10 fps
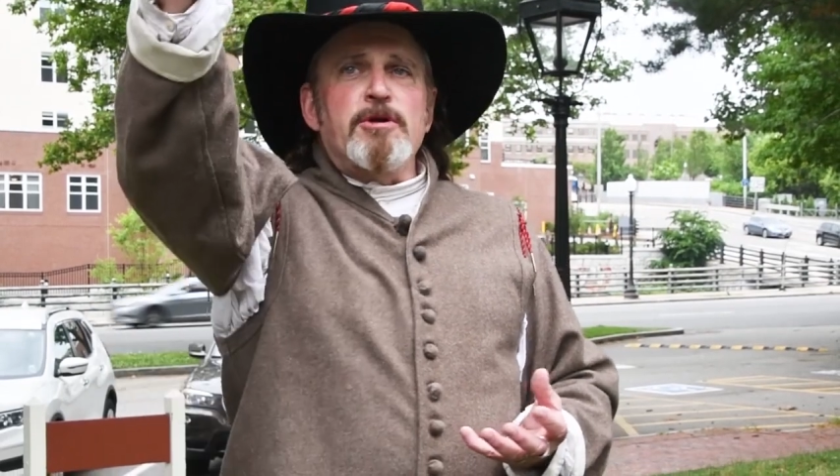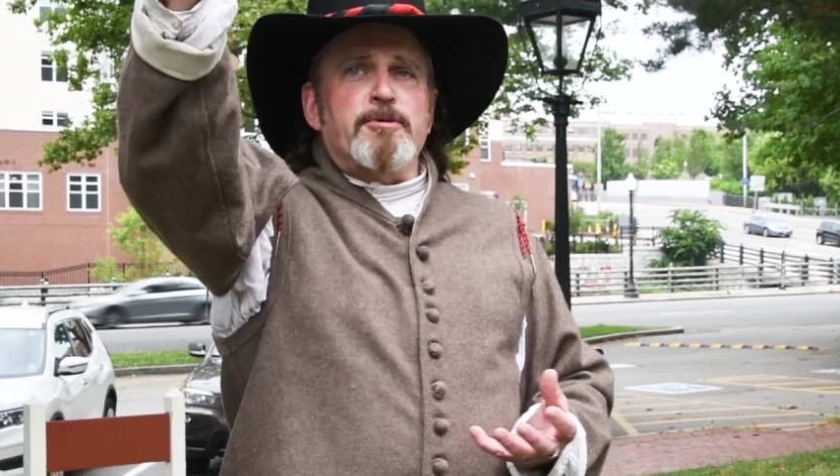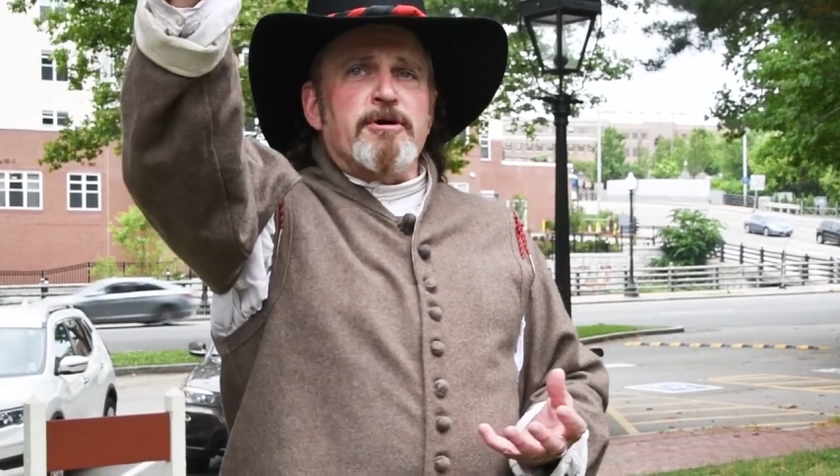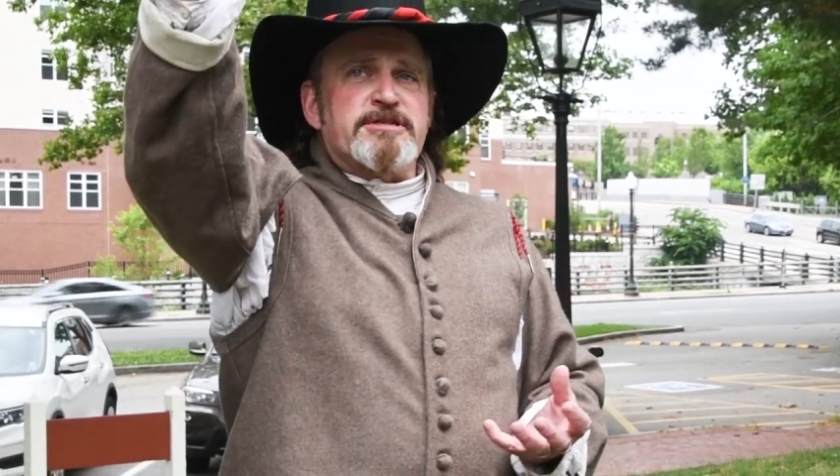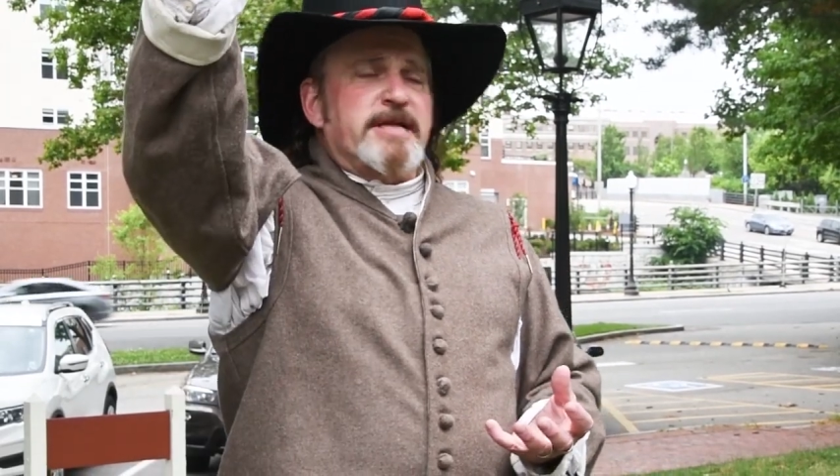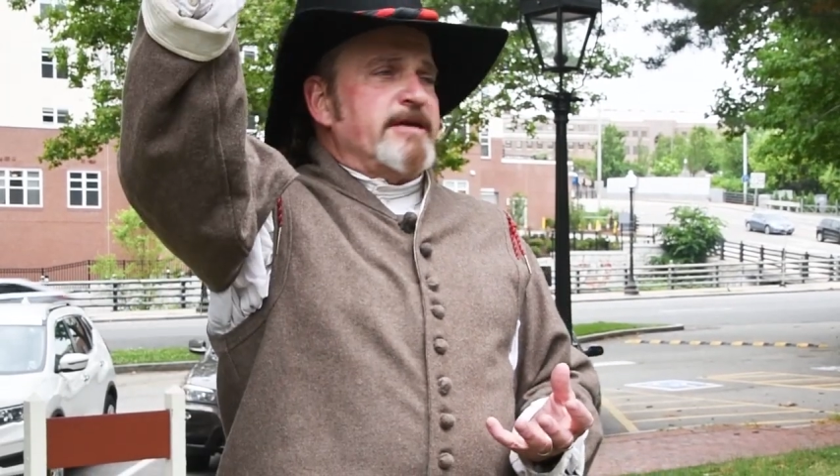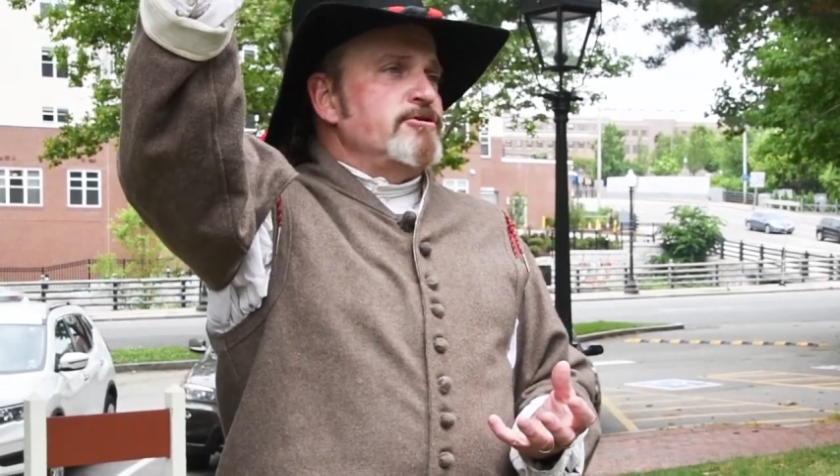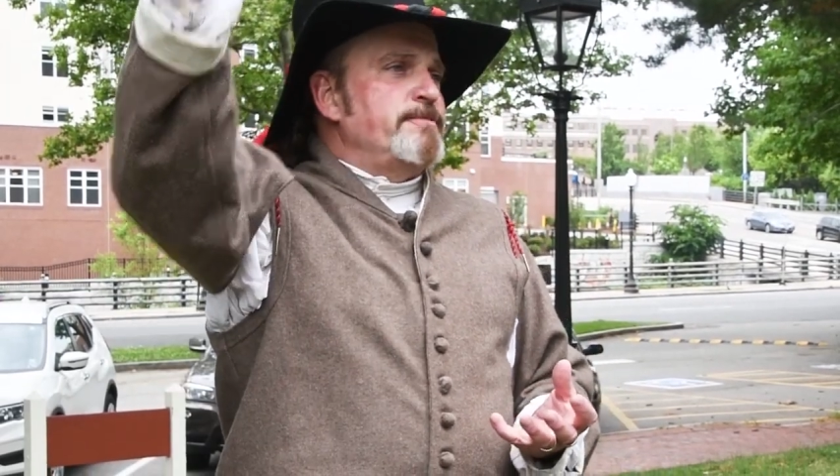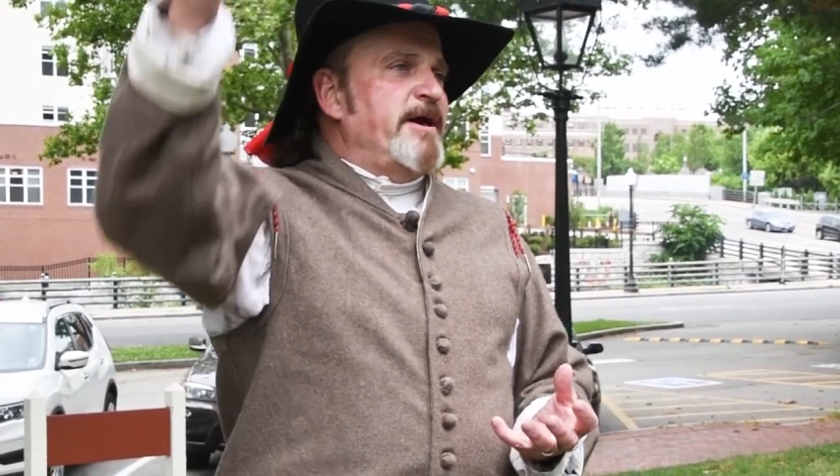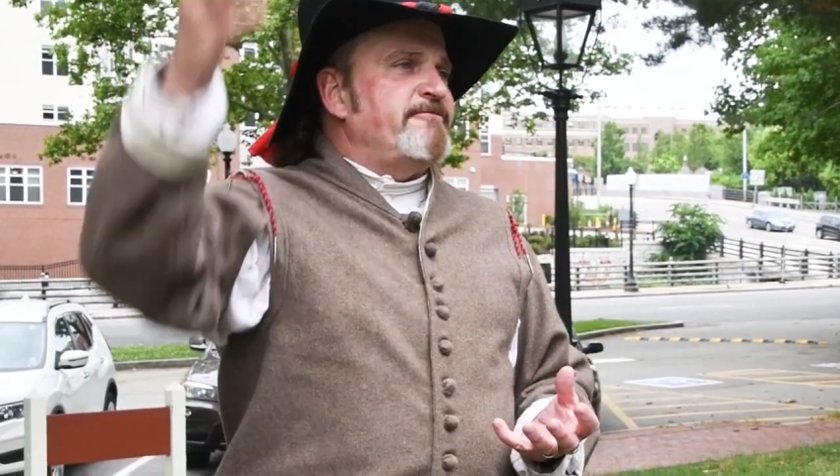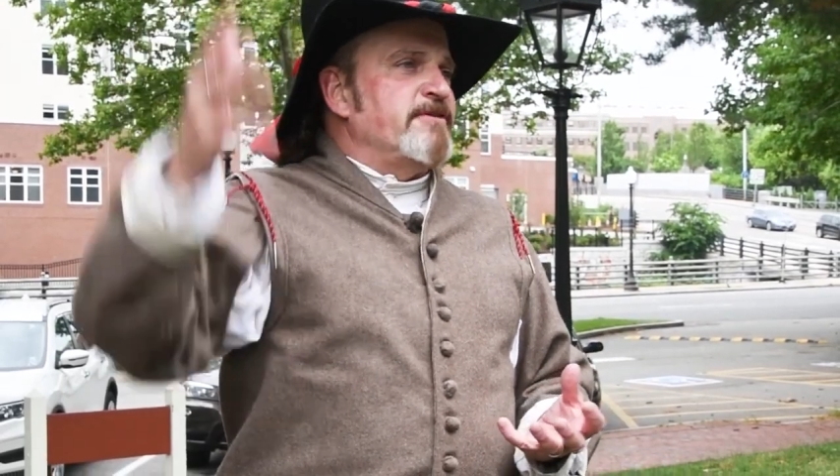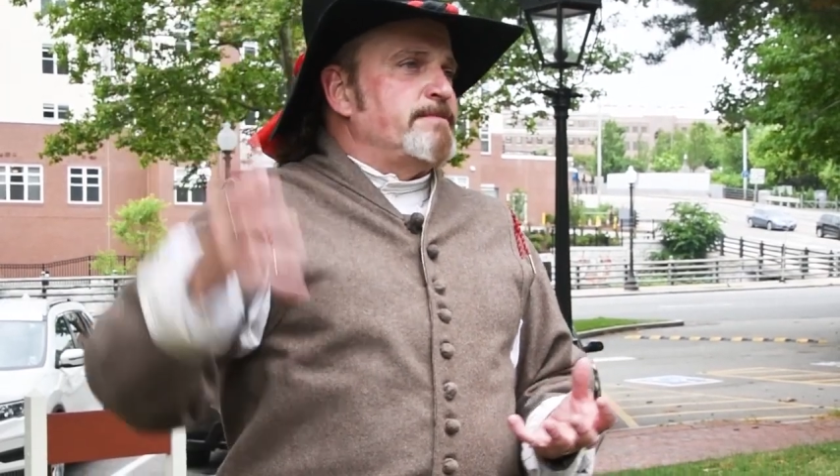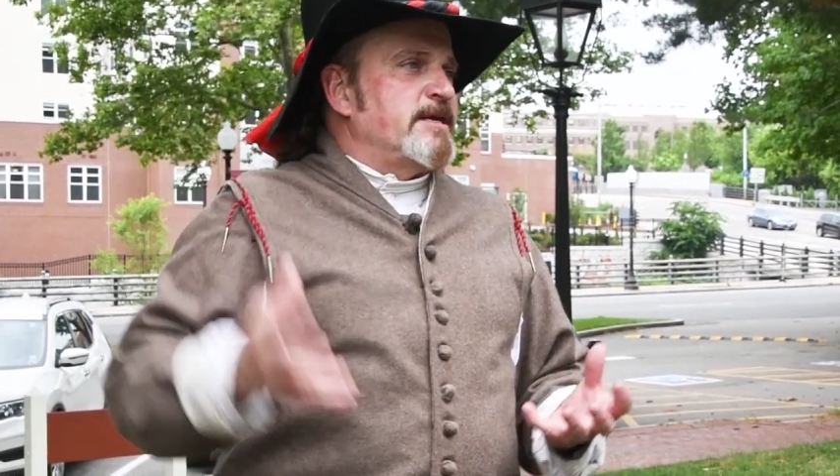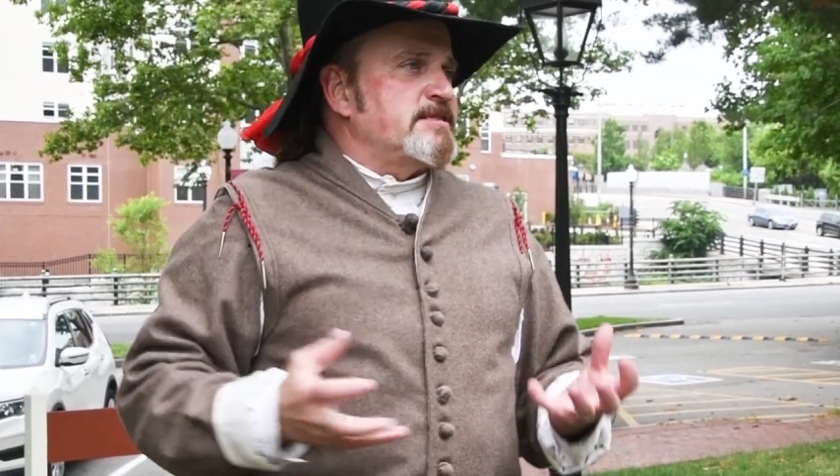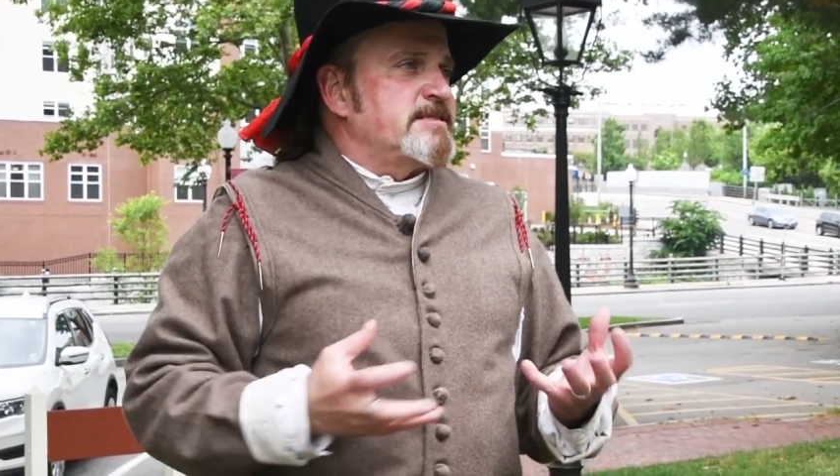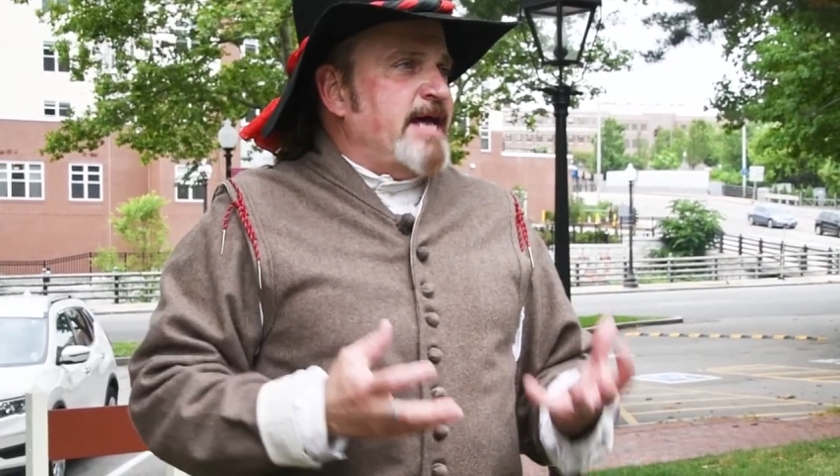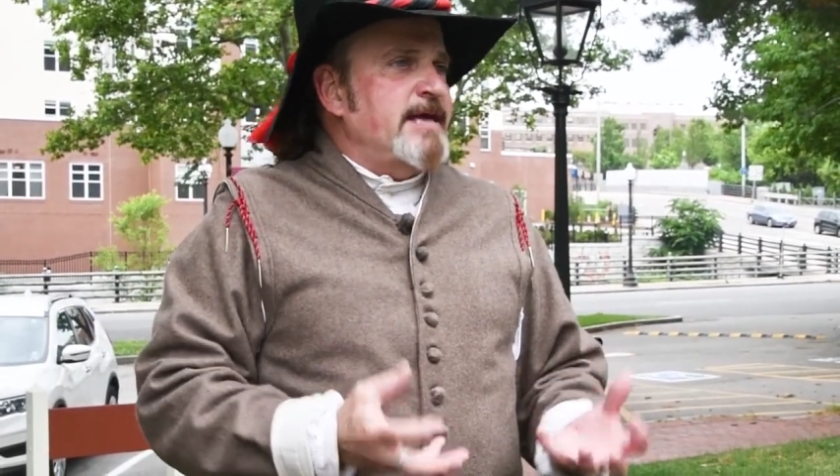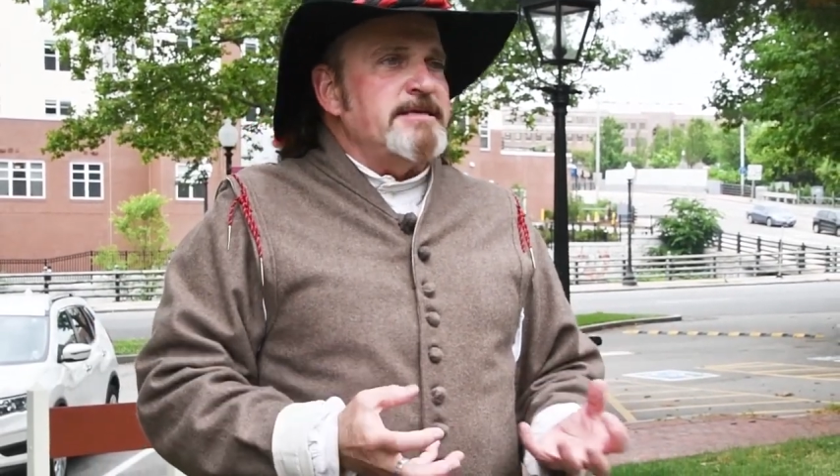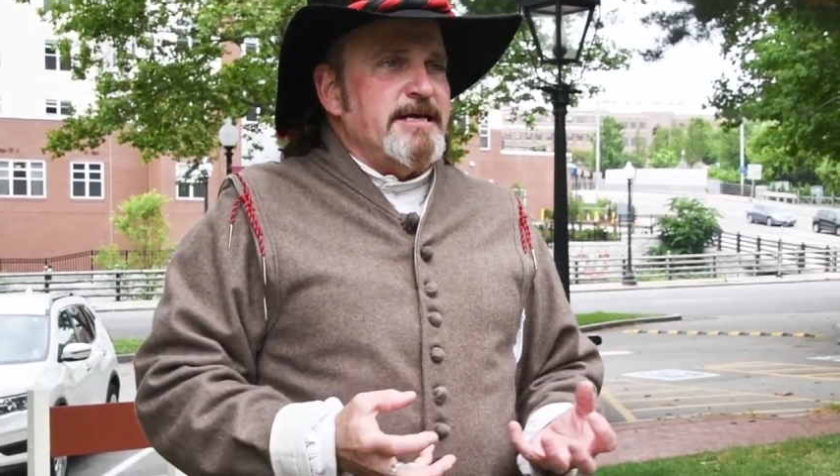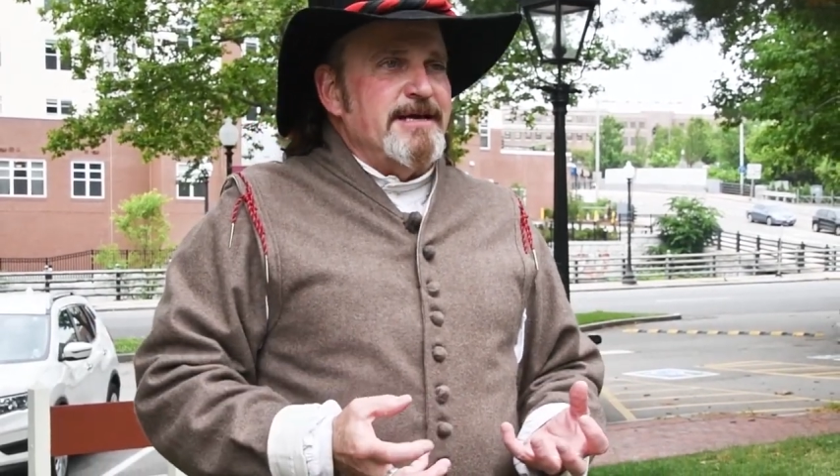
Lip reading: ports like New Bedford, but it's sandy.